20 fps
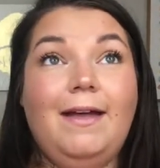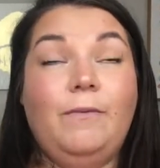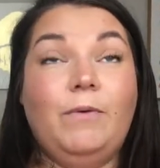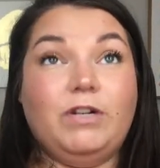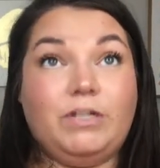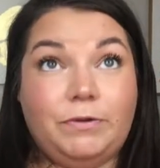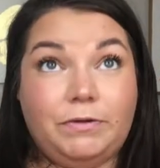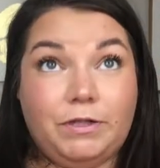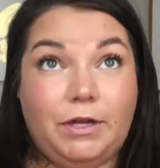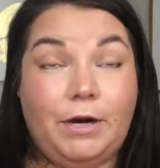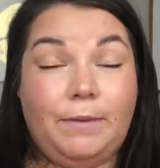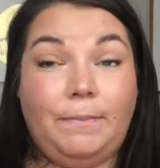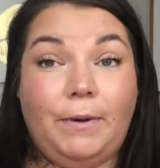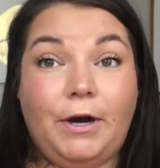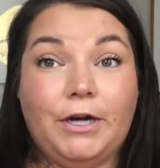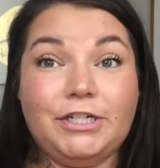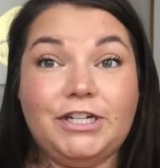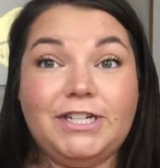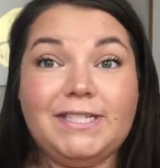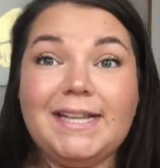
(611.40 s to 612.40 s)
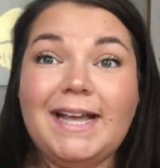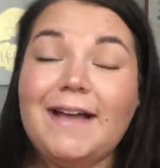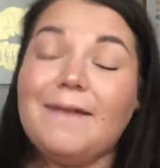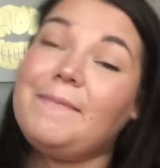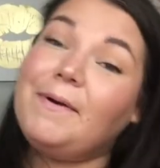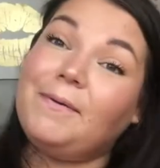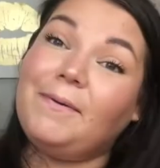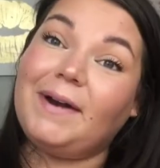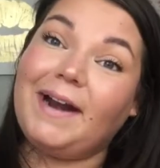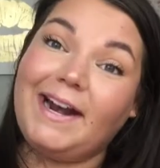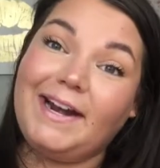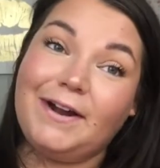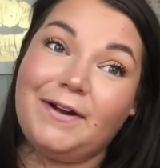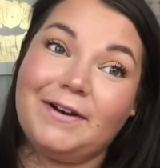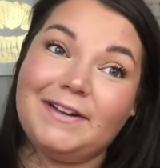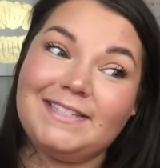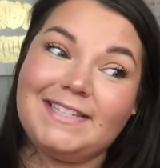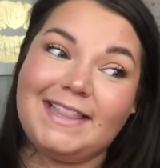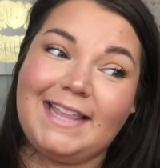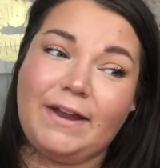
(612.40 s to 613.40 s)
which I was gonna purchase it. But when I
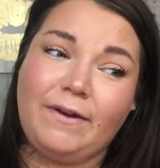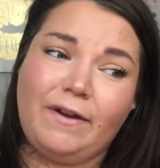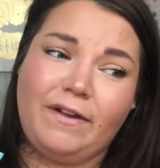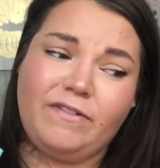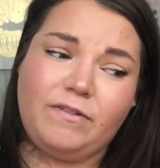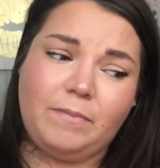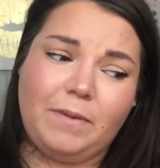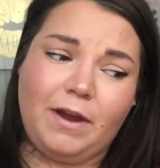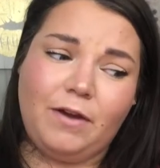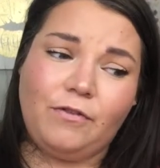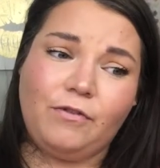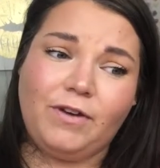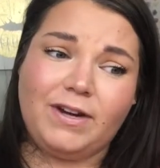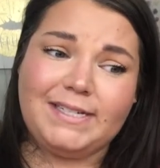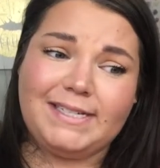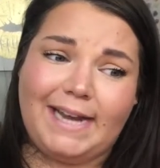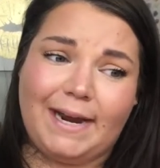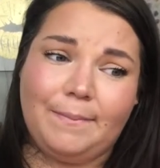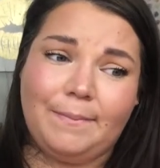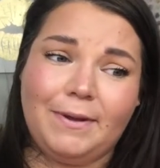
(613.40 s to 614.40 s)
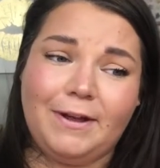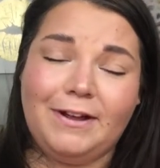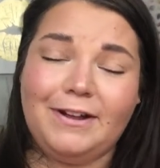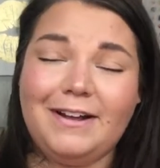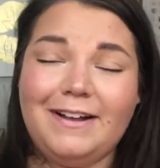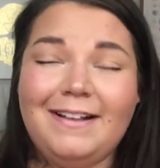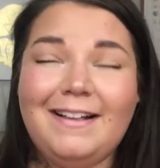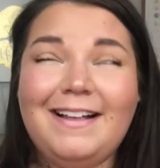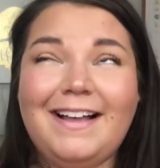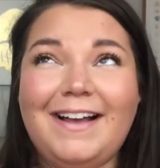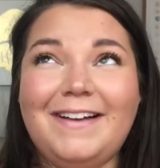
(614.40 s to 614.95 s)
noticed that they were giving me a free sample,